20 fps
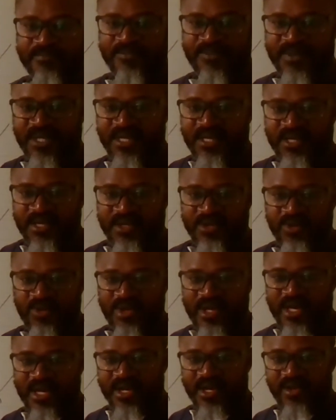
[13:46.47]
You get
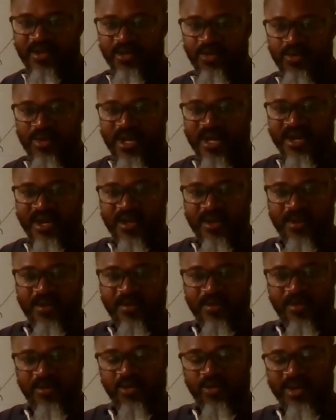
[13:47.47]

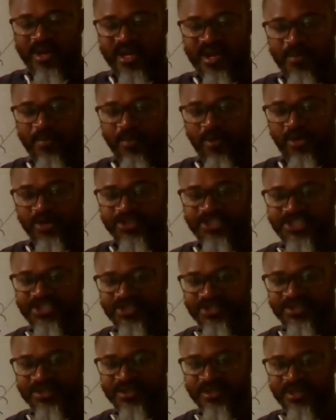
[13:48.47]
a portion,
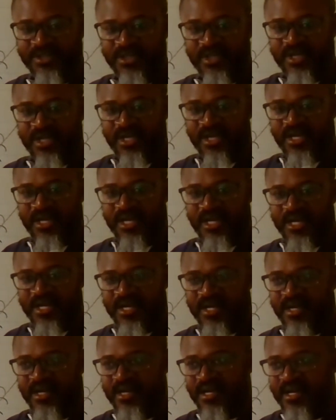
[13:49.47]
and the
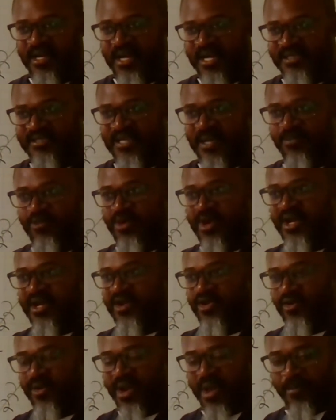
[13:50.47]
next time you get another
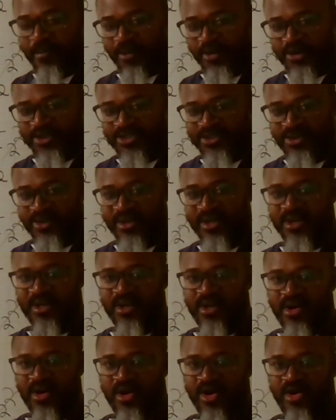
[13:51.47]
portion, all
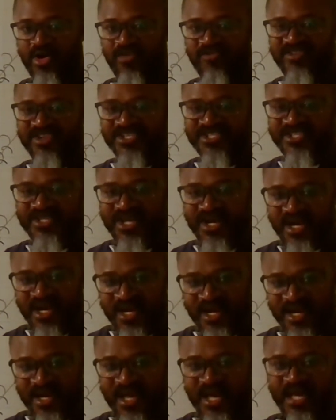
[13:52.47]
of this sudden that
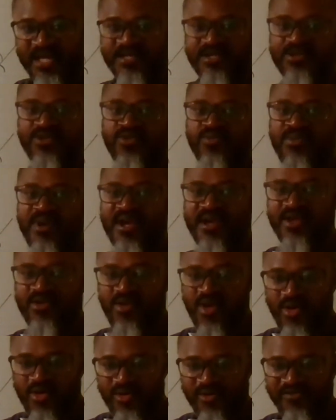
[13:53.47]
you build in your
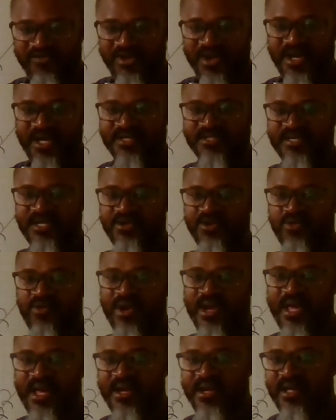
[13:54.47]
confidence and you will get
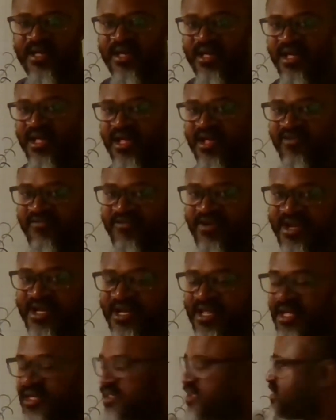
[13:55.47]
everything. So
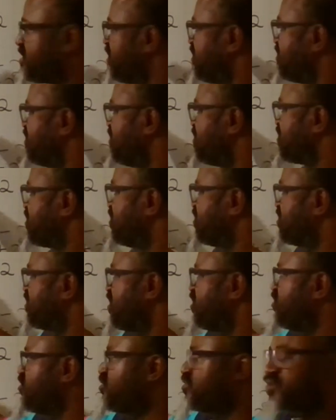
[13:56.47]
this is a new
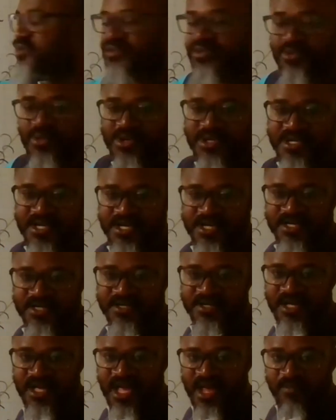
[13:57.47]
school year.
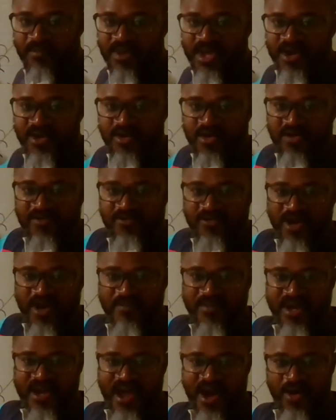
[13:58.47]
Many of you have been out
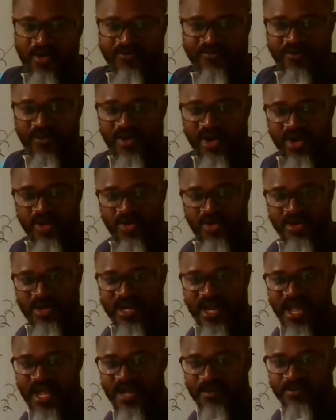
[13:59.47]
for a long time,
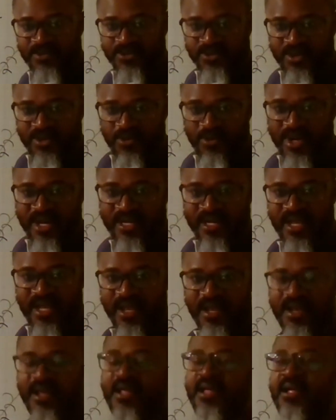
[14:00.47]
so it will take
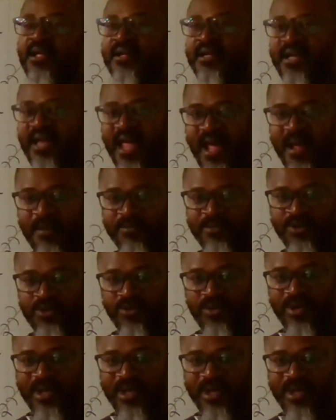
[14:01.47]
time to get the